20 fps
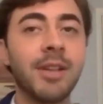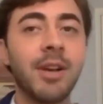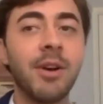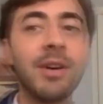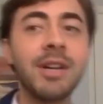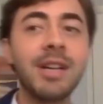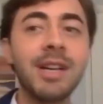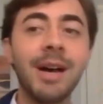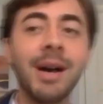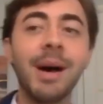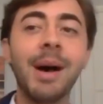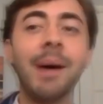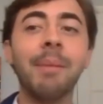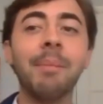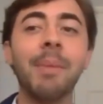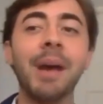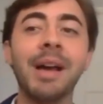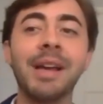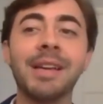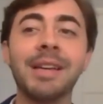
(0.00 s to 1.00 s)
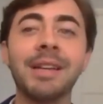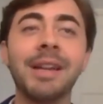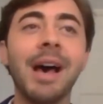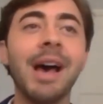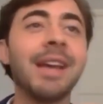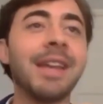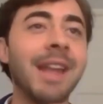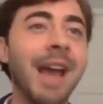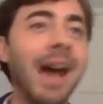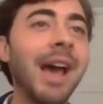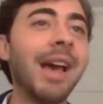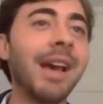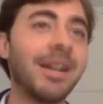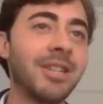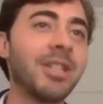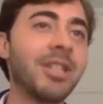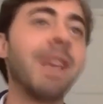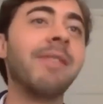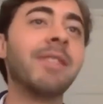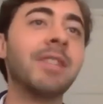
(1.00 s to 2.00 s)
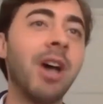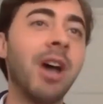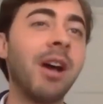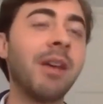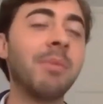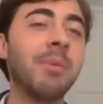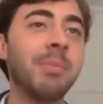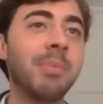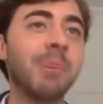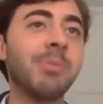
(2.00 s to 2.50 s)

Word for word: So um, I can I can I actually have a document.